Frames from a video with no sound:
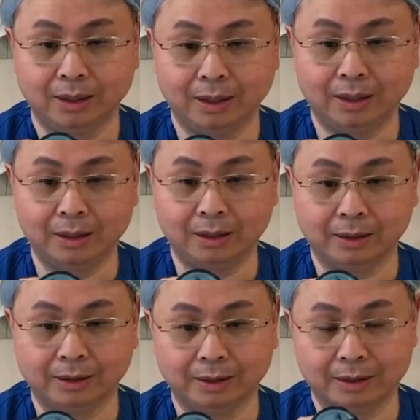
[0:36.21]
and
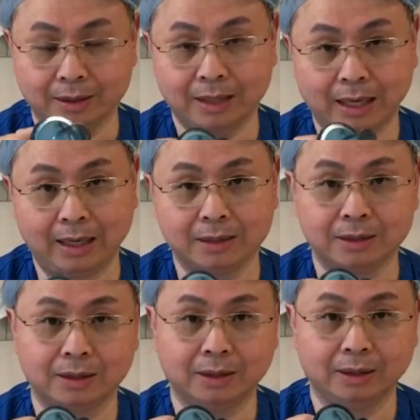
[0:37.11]
this
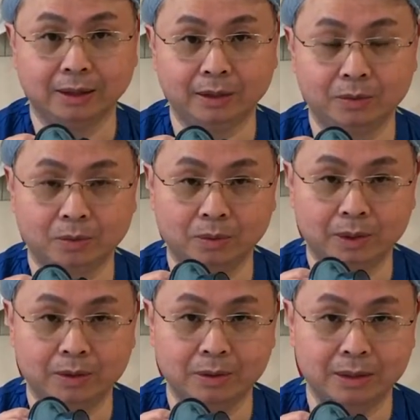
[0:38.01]
has a
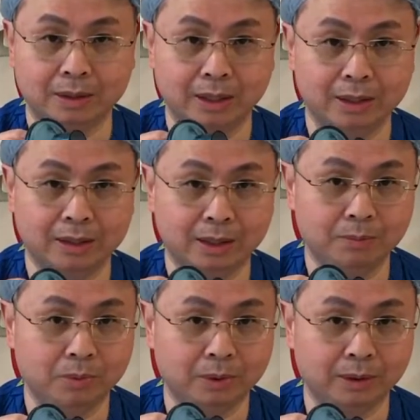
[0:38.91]
greater than
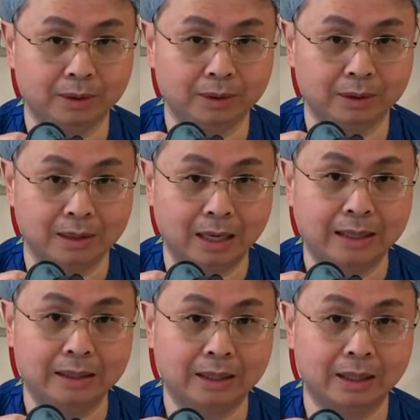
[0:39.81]
99.99%
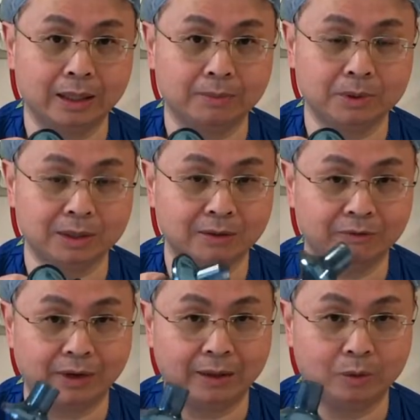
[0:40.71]

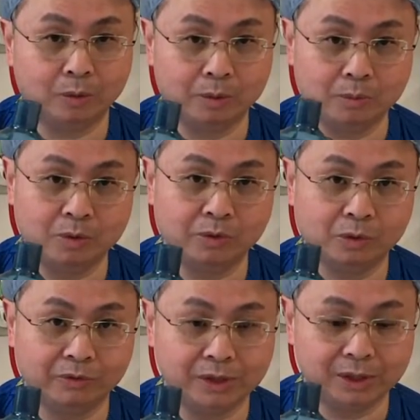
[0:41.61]
viral removal
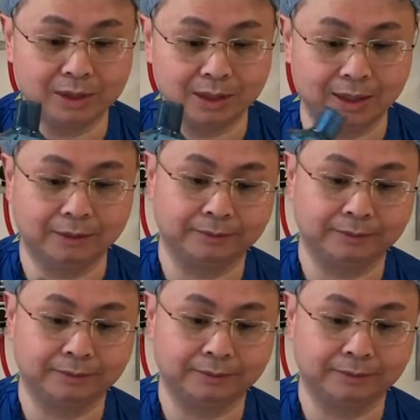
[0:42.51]
efficiency.